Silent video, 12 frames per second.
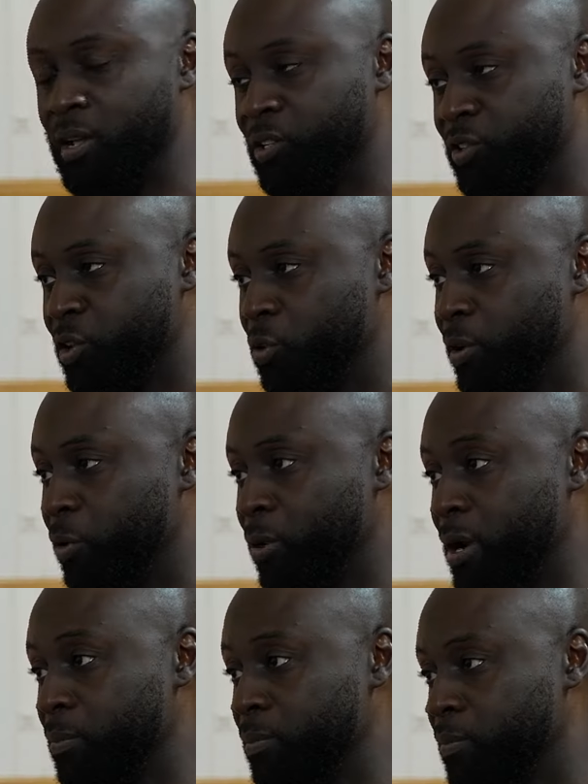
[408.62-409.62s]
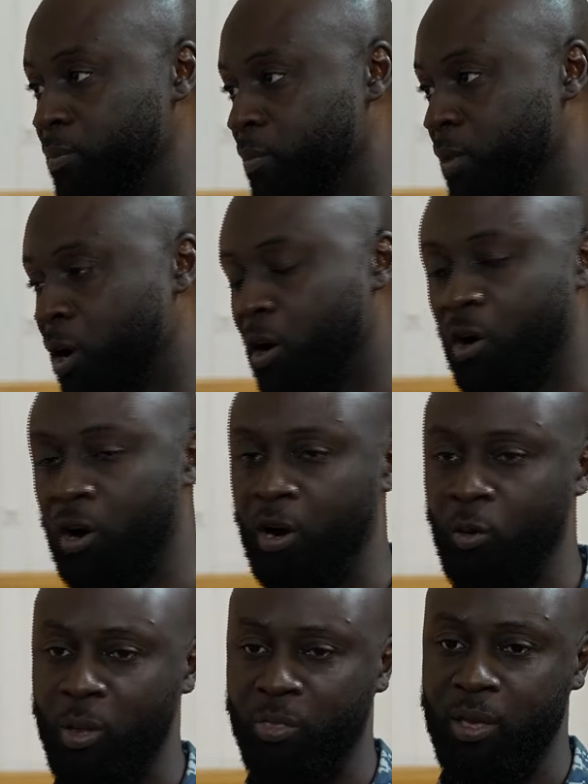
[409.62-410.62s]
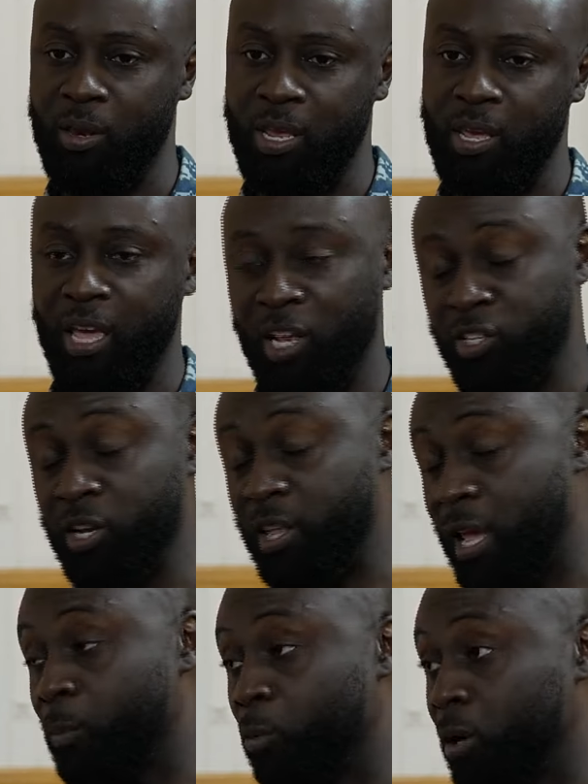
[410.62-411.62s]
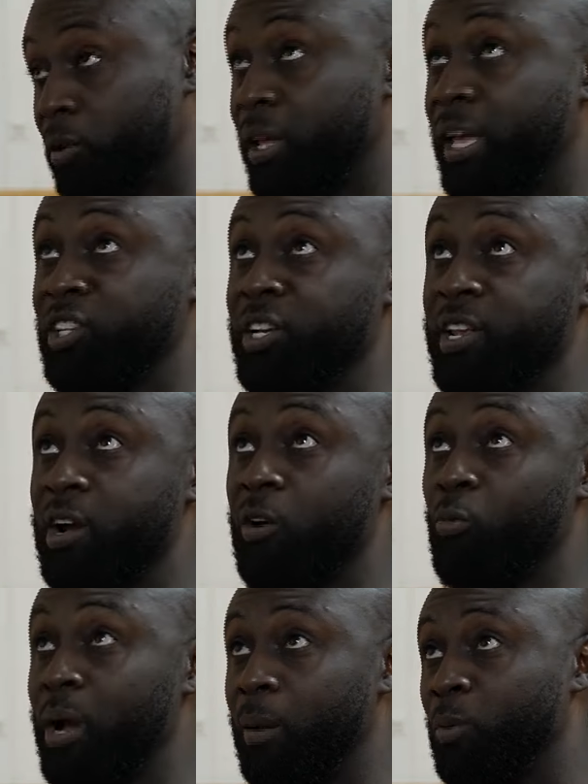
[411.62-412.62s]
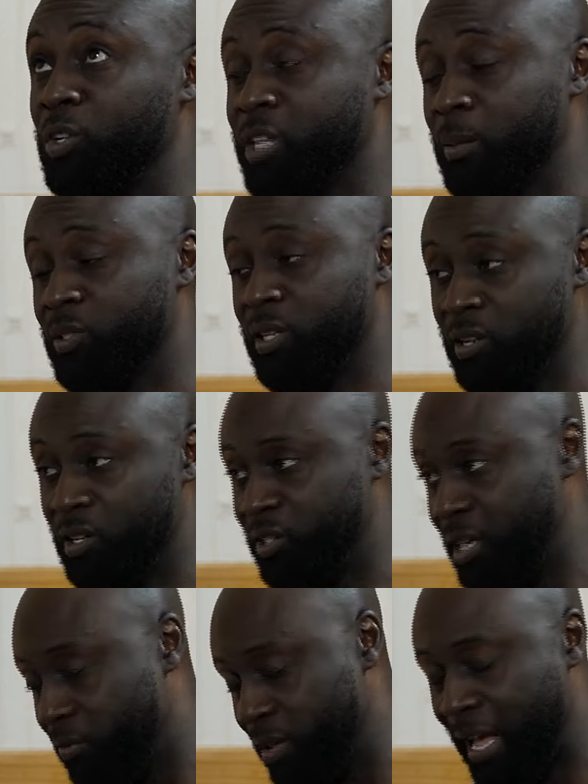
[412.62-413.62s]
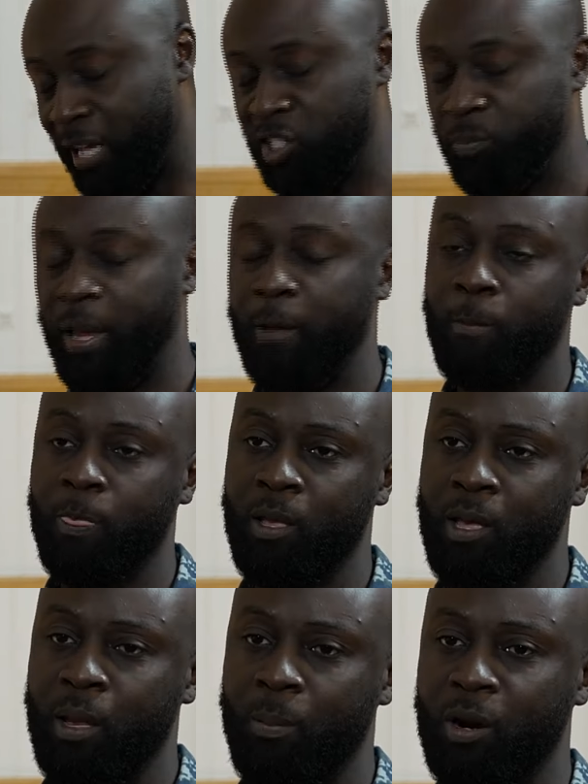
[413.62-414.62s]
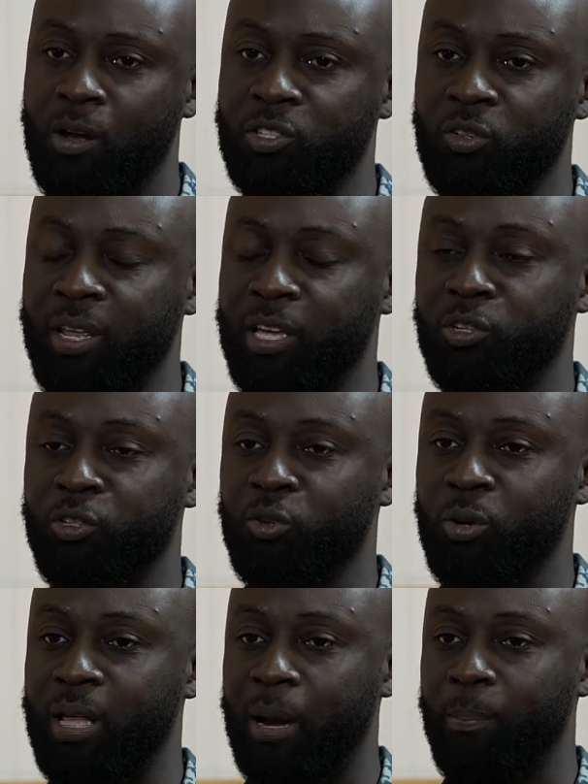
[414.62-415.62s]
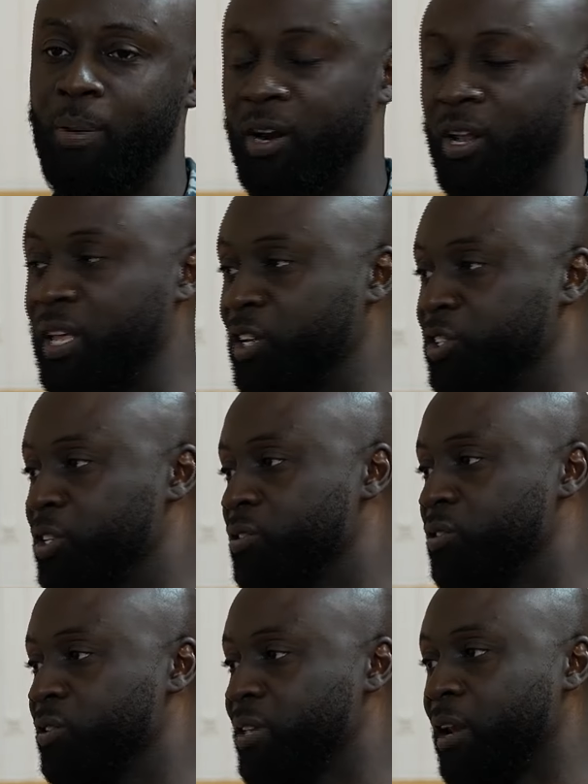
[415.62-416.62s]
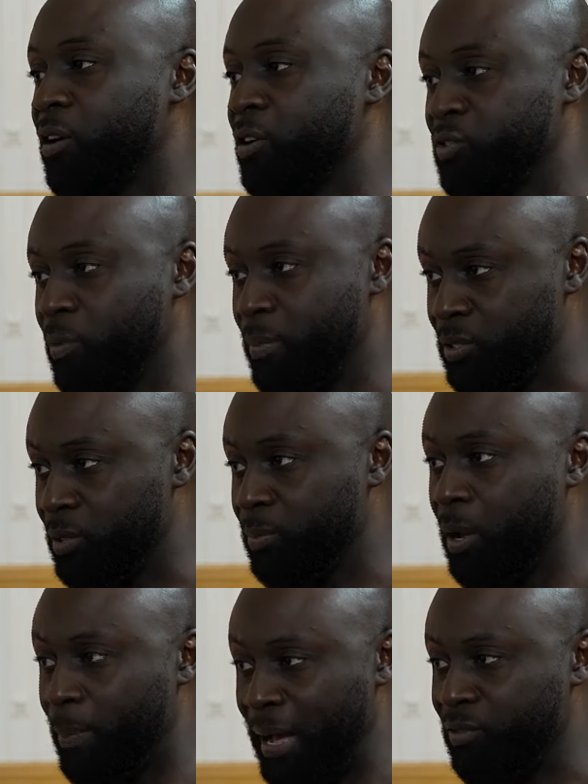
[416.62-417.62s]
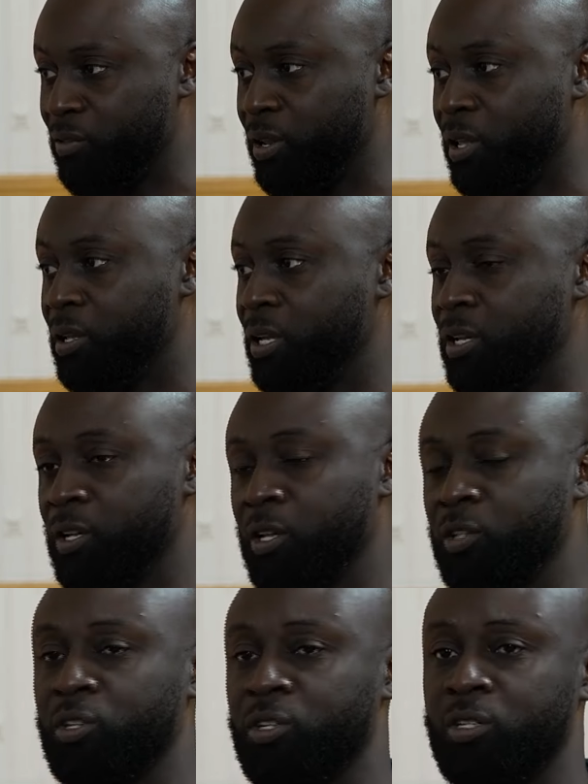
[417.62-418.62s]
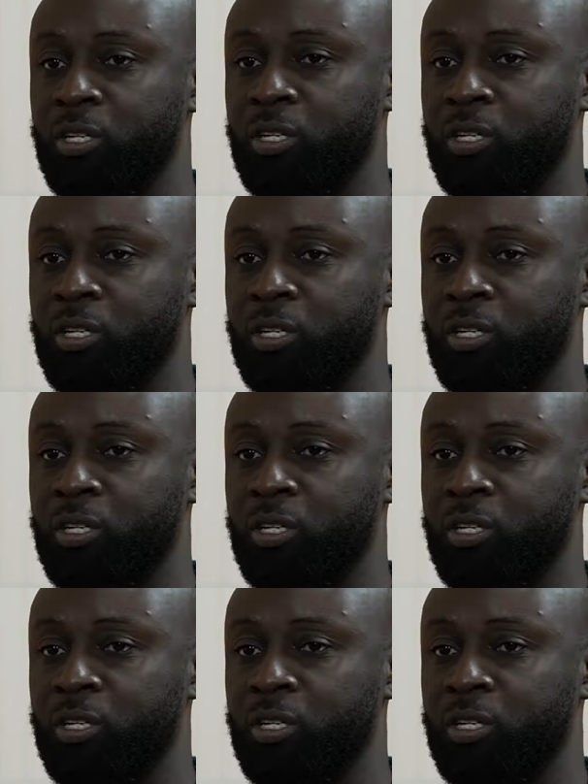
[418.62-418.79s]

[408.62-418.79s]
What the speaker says: and security realm or within the HADM, or the HADR realm, which comes under the safety aspect, but also to ensure that partner nations can also build some capacity to